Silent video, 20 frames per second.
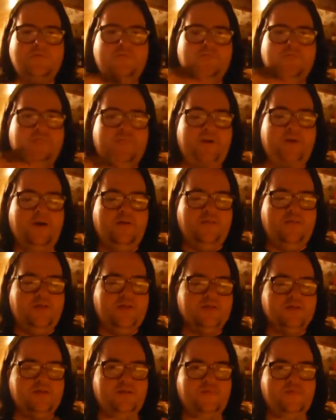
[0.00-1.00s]
prepare
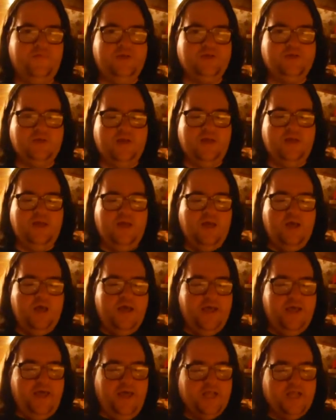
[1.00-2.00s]
these individually.
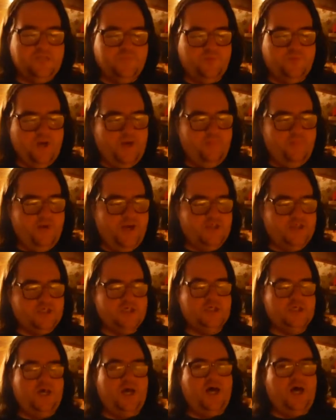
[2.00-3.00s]
It's pretty
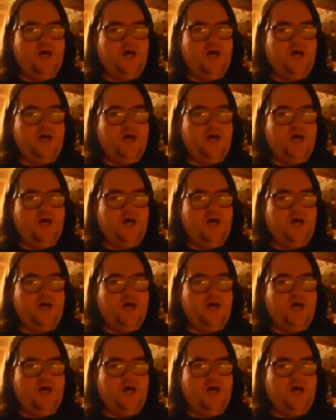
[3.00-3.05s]
much,